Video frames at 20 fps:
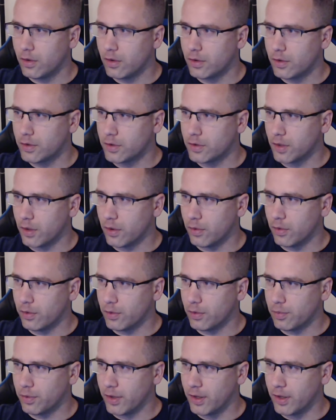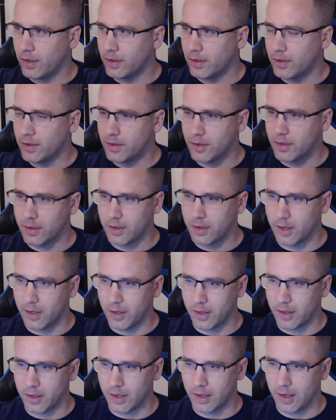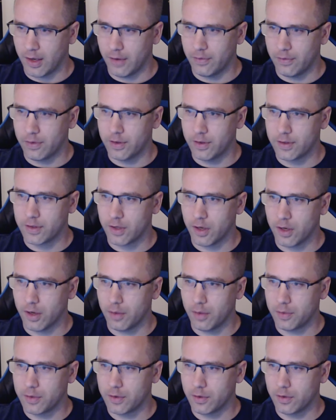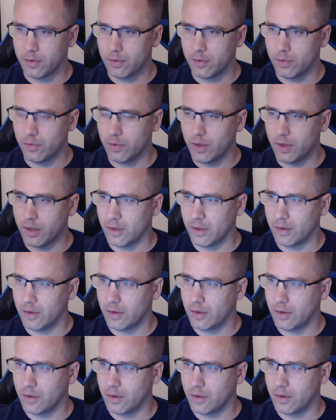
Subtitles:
So the plan is to kind of like have this up so when